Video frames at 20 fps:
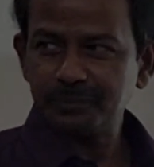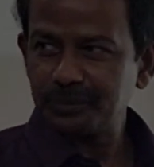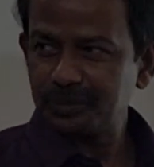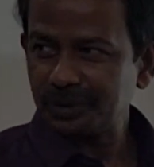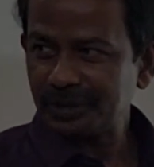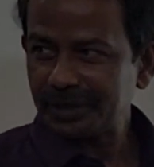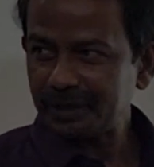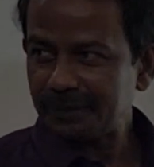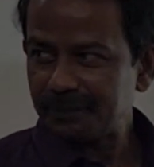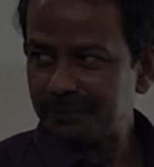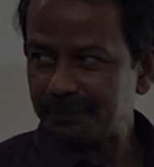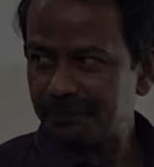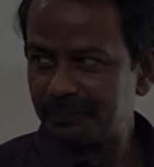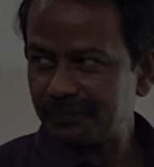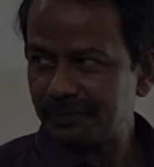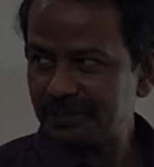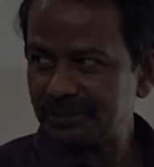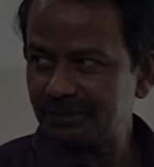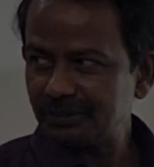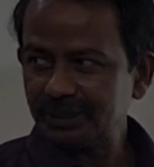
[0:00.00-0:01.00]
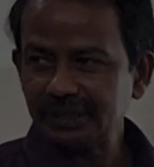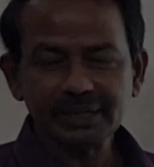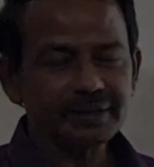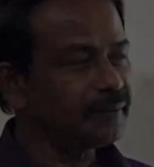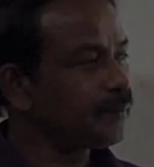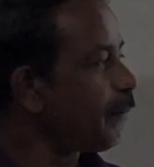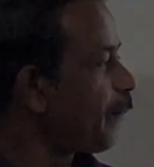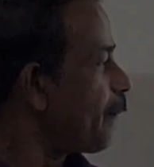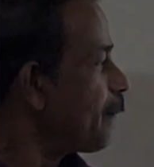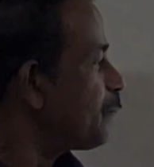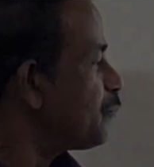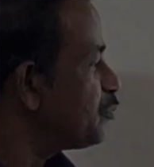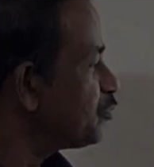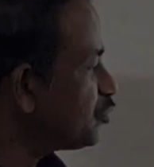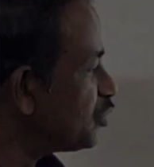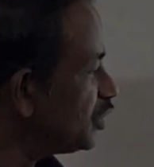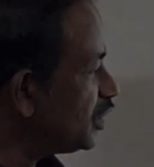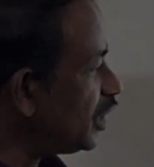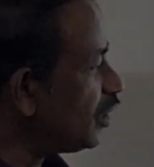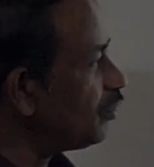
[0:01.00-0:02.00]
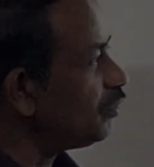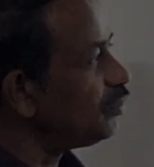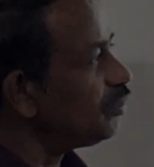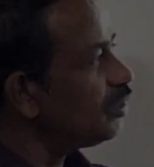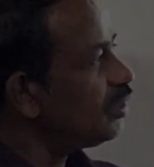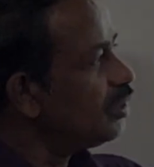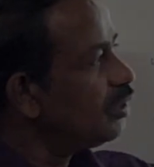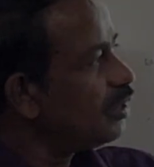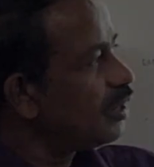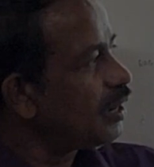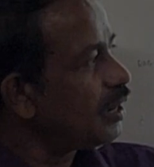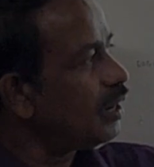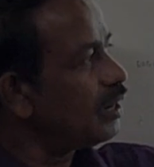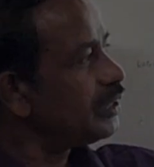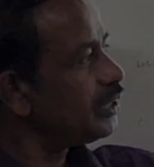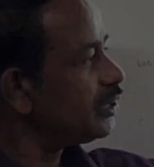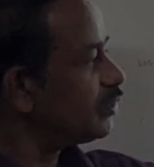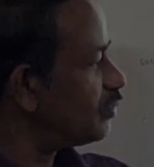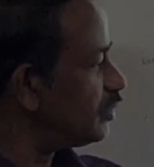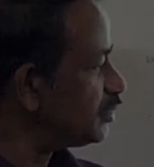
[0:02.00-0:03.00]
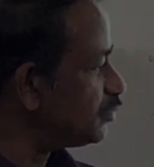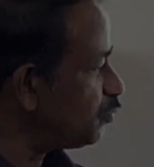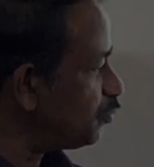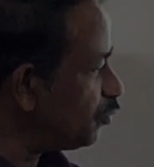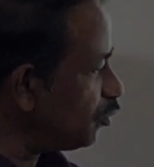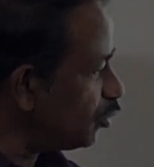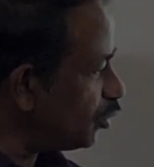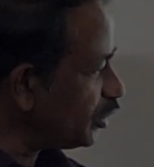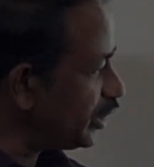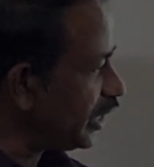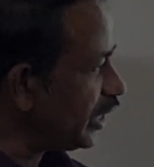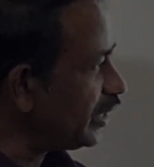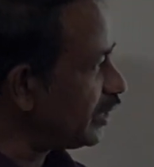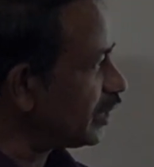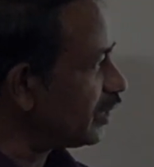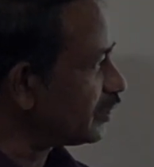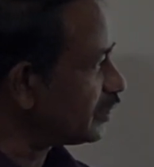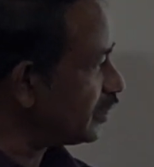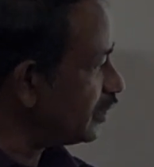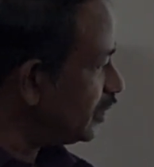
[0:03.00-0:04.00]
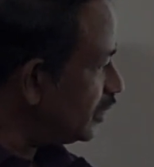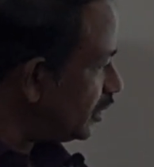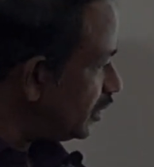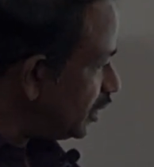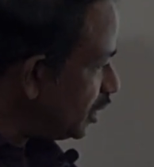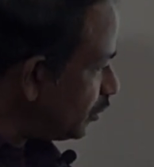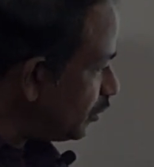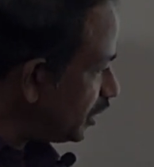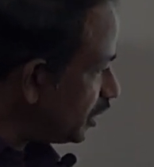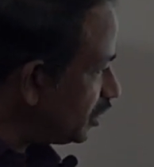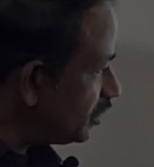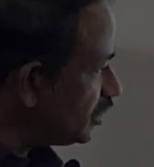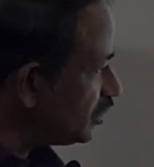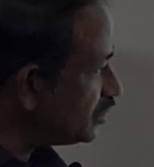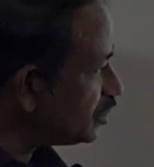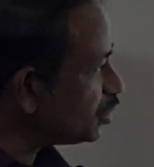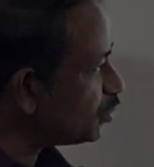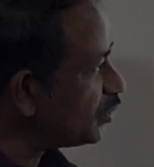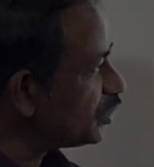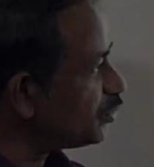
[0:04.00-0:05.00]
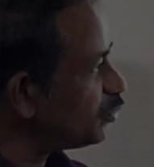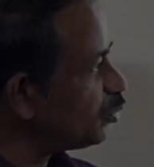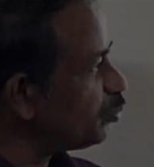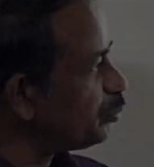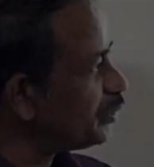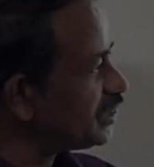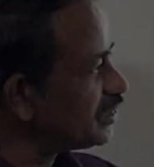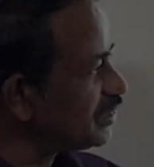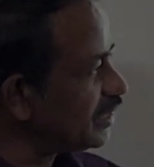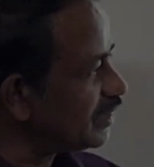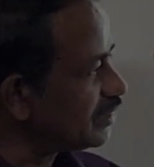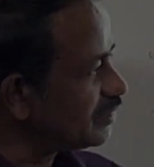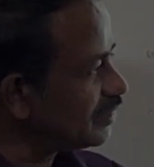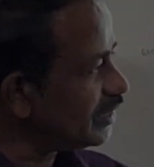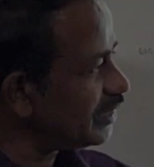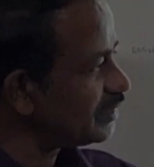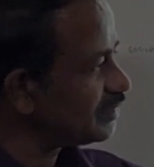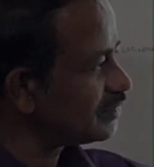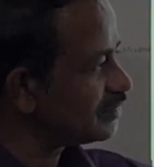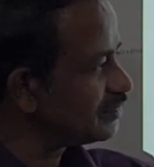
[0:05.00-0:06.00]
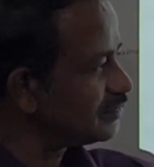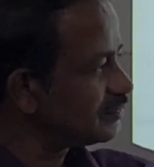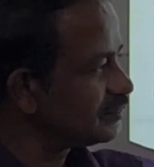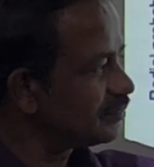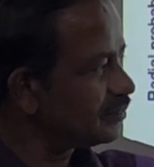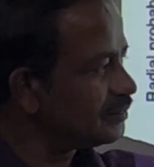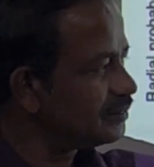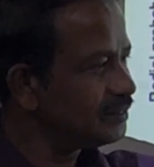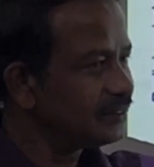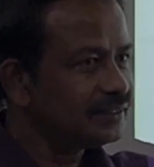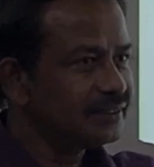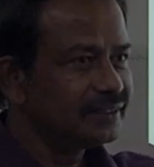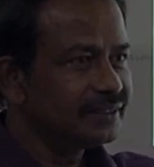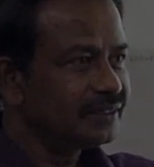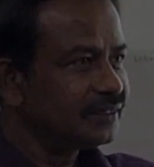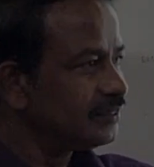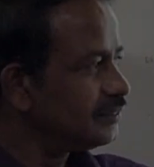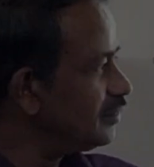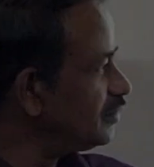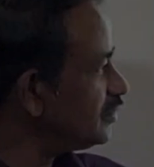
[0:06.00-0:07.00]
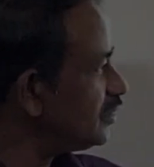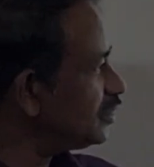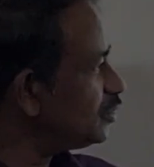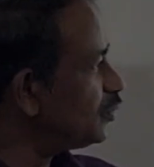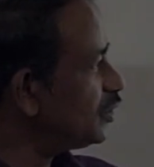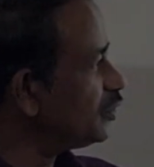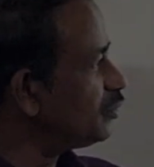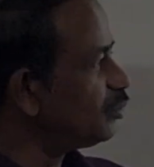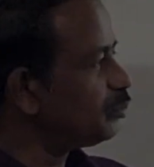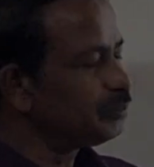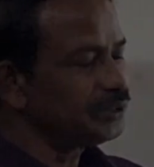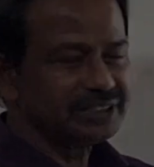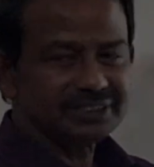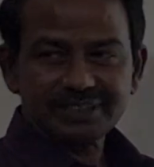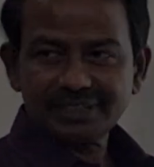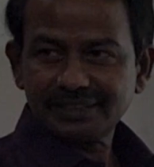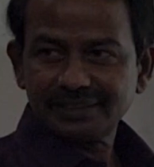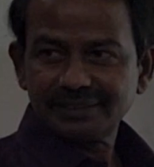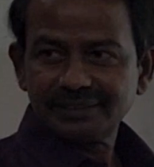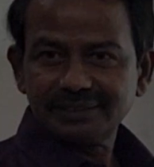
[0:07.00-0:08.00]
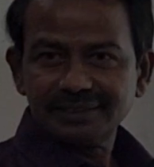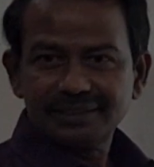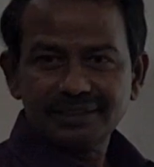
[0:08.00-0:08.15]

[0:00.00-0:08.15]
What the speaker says: Okay, is it okay? So now R equals 4A naught. This is your 2p state, correct? This is your 2p state.